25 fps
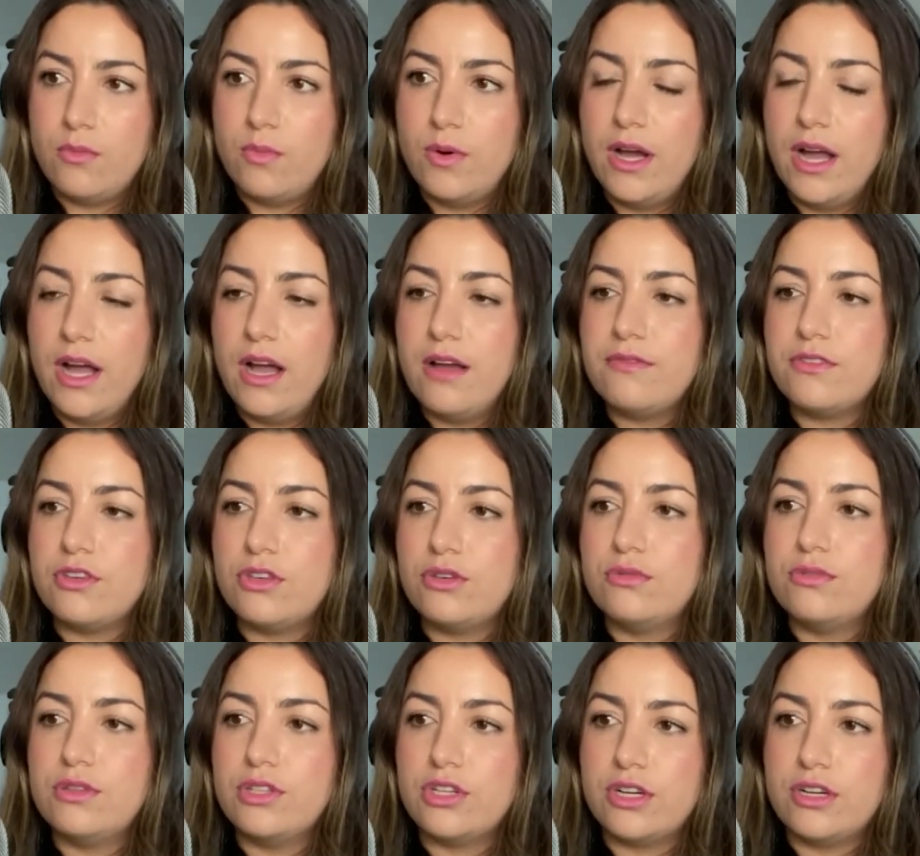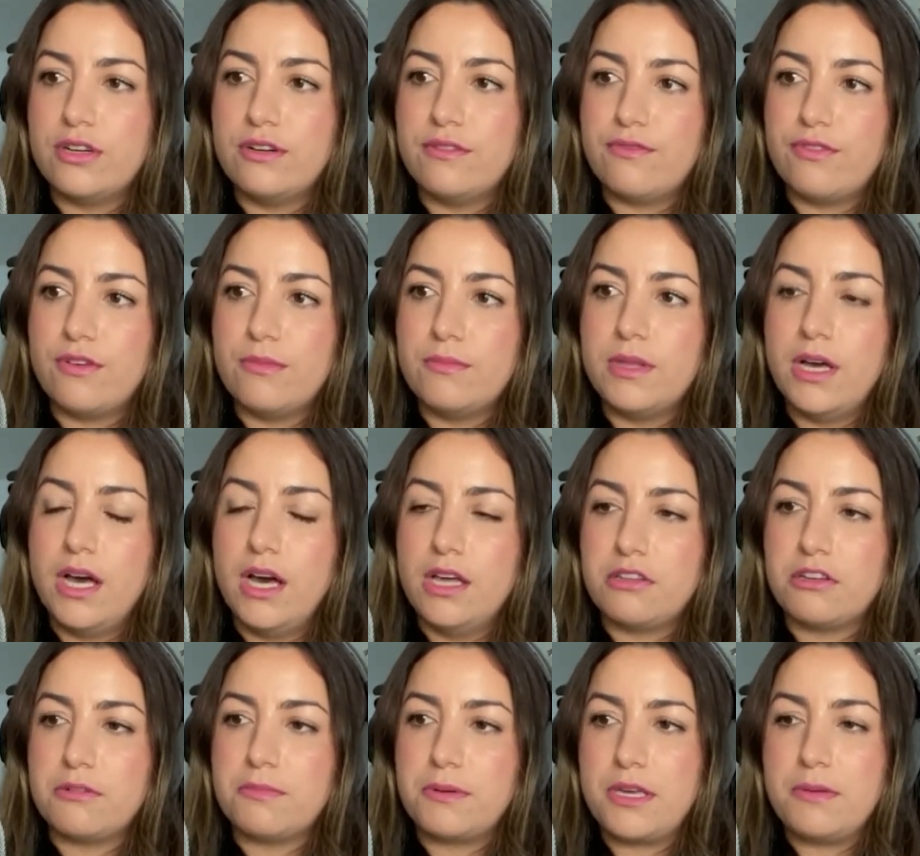What have you learned from the
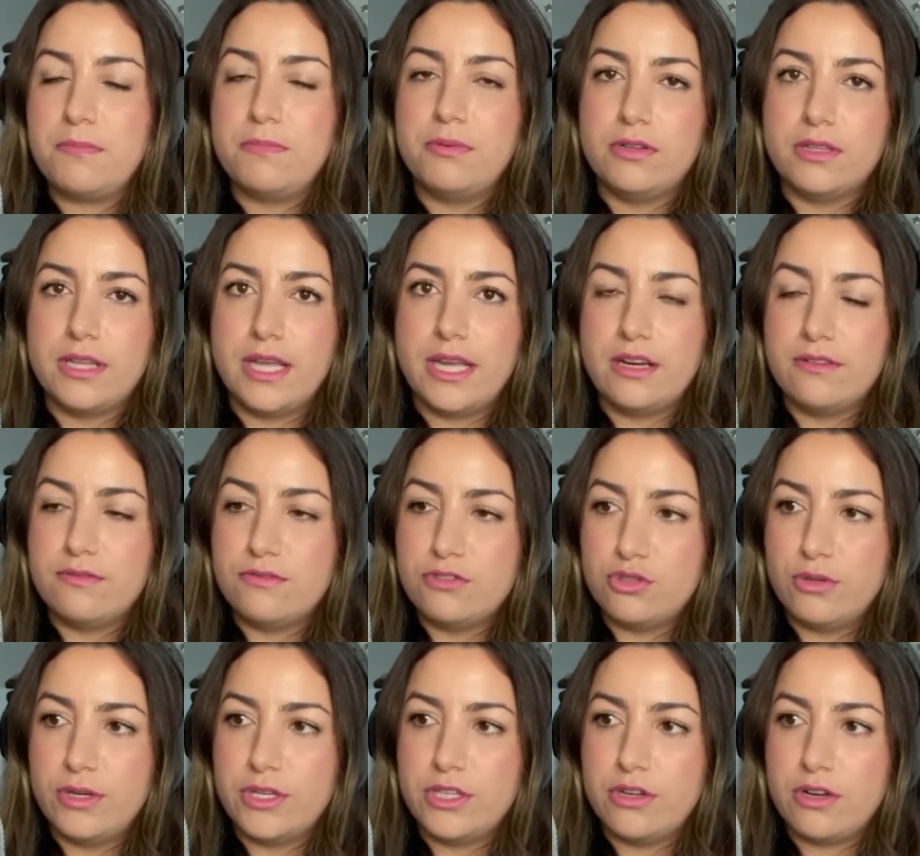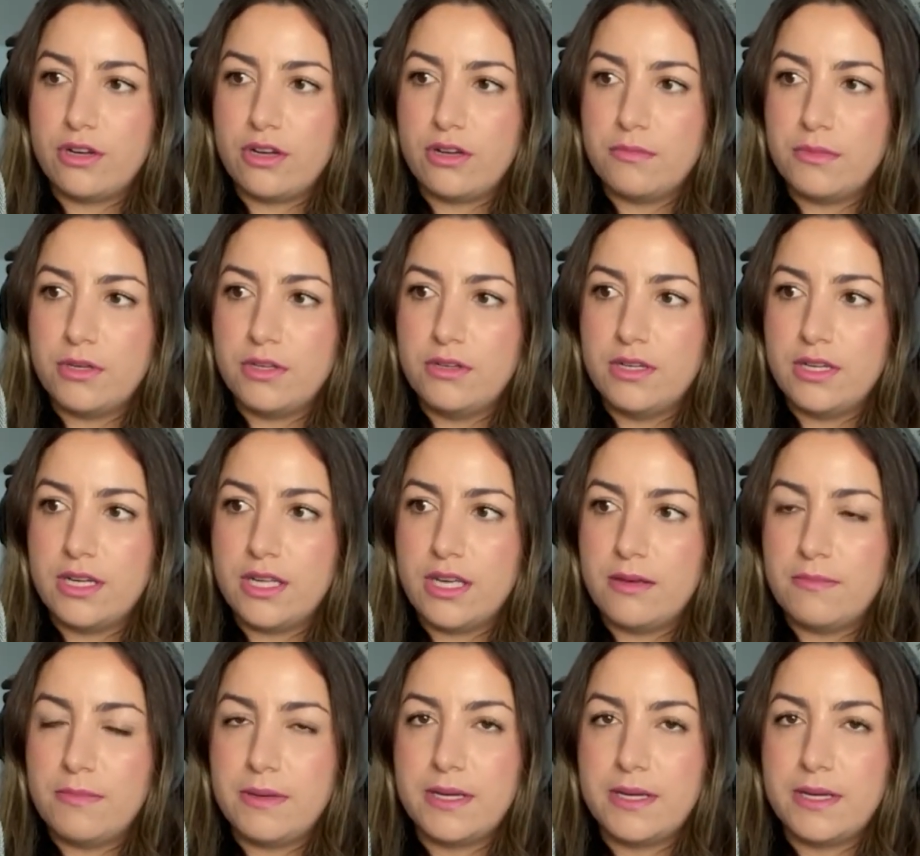other people that have joined your community?